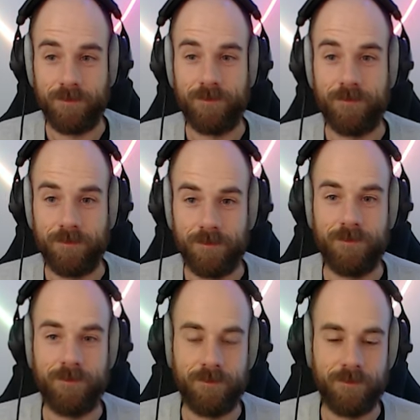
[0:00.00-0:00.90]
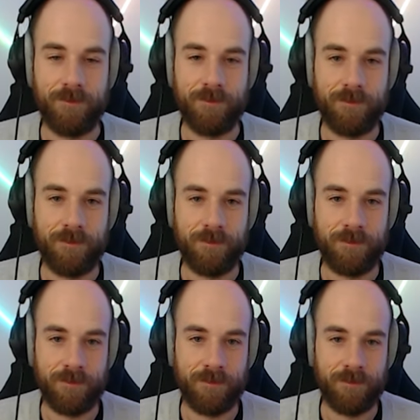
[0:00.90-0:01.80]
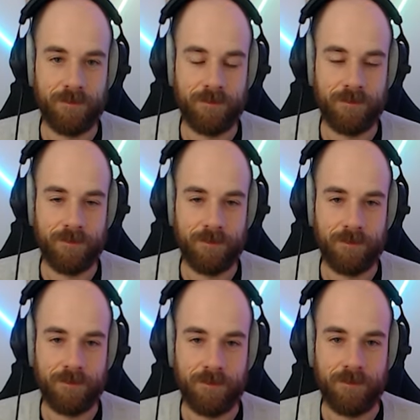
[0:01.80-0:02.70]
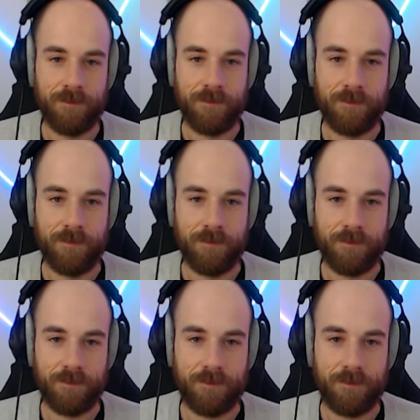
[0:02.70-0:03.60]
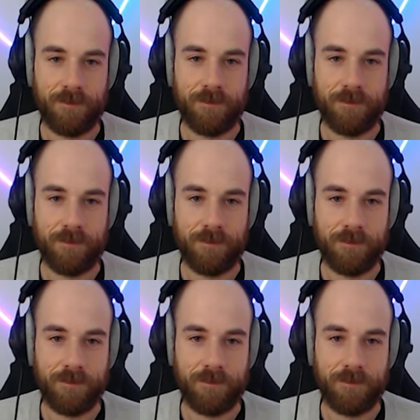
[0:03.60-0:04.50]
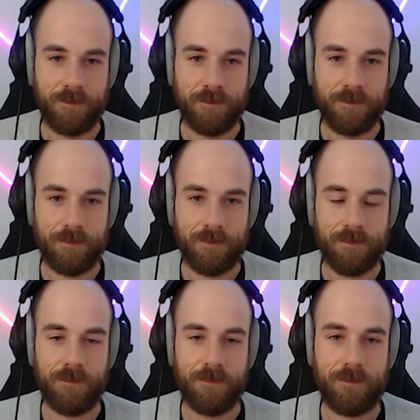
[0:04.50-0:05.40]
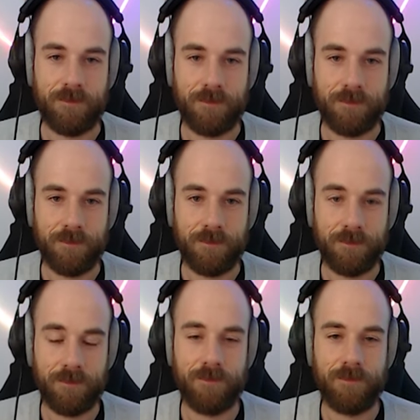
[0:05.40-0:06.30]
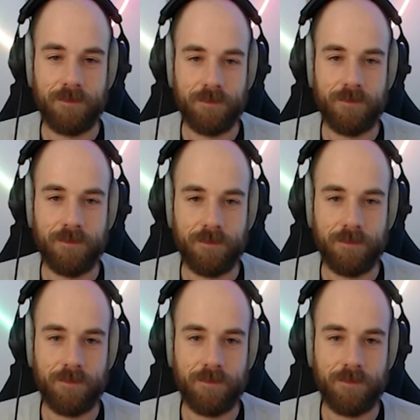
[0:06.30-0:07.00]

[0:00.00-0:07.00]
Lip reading: (not speaking)